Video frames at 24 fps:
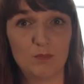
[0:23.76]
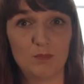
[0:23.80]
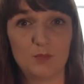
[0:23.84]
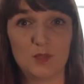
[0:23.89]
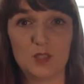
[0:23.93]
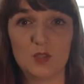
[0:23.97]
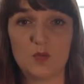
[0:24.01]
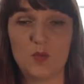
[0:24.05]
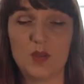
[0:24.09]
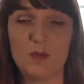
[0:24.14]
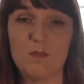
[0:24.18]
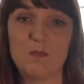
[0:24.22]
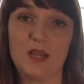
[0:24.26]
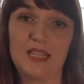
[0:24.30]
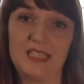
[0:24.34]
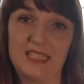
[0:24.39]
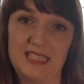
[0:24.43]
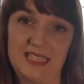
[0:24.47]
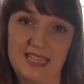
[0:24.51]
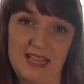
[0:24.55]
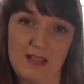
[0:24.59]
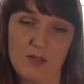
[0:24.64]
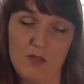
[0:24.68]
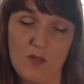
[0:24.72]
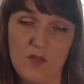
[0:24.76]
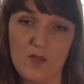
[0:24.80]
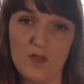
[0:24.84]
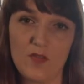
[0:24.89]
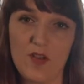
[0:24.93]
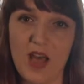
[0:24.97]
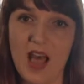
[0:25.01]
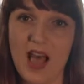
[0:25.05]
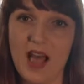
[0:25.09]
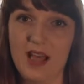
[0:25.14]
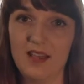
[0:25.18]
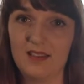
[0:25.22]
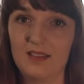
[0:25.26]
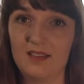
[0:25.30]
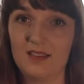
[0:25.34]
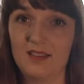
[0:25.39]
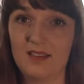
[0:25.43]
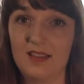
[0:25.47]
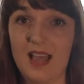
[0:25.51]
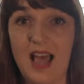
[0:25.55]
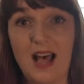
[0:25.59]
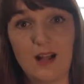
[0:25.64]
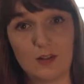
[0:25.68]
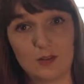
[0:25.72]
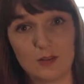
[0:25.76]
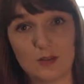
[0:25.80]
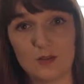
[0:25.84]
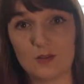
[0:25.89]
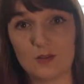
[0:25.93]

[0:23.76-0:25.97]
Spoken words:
between myself and Halldór